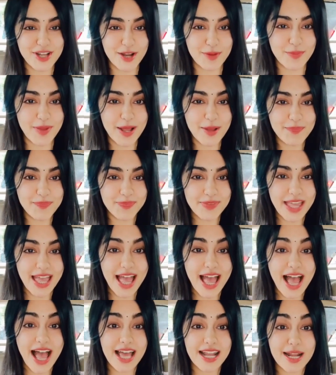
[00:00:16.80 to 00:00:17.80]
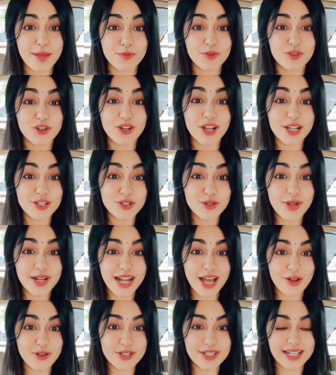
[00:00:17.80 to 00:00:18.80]
Sharma, and I'm thrilled to
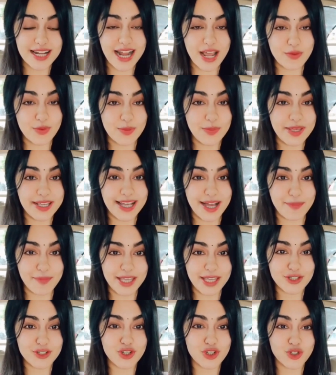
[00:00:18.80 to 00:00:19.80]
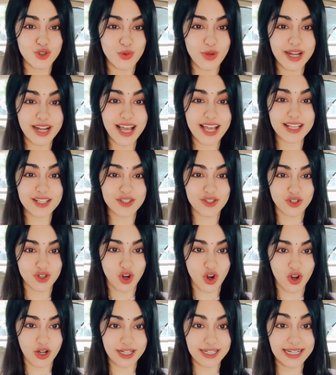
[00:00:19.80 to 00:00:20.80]
announce that I will be coming to UNI
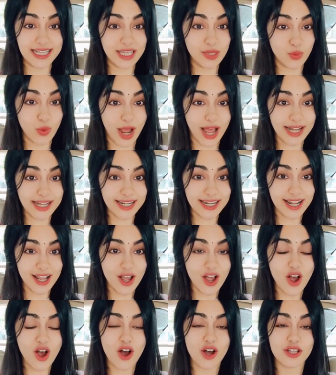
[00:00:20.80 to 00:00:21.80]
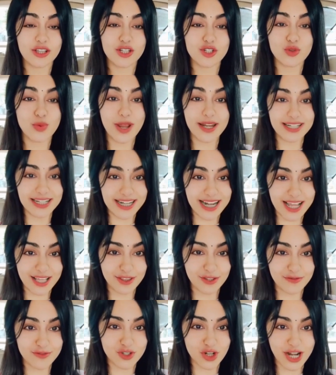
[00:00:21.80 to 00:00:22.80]
stall B1 on the
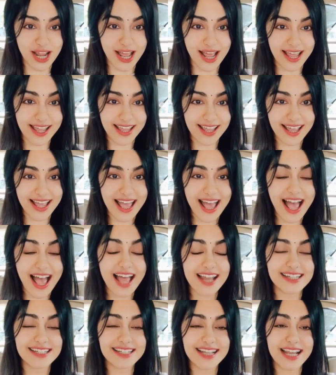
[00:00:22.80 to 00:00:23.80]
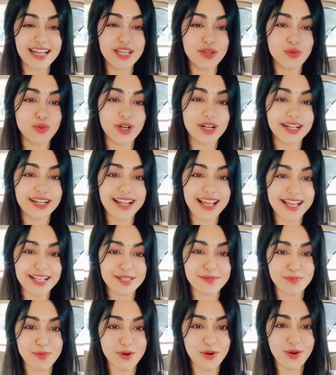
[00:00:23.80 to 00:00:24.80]
29th of July at Delhi World
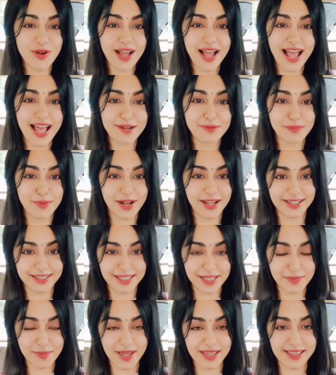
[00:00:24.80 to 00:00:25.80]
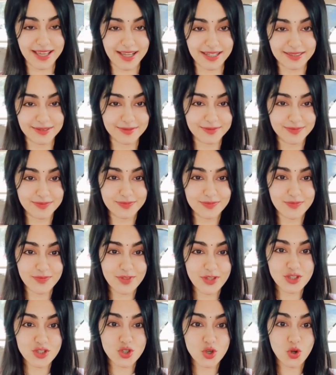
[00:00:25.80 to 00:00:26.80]
Expo at Pragati Maidan.
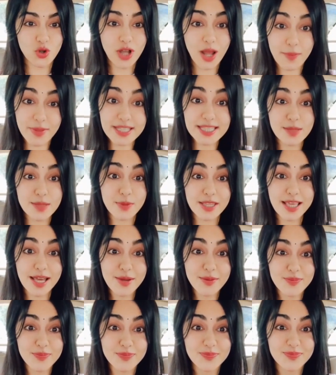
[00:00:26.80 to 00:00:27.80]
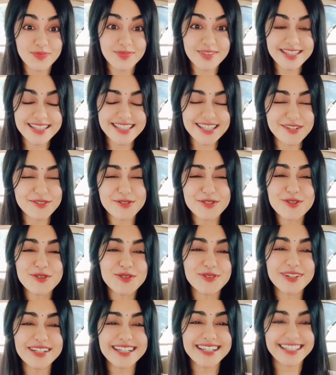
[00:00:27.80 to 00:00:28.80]
So come and see me there. See you
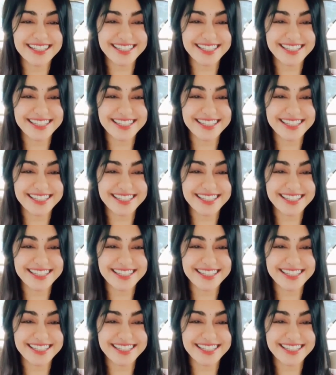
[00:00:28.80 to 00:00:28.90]
soon.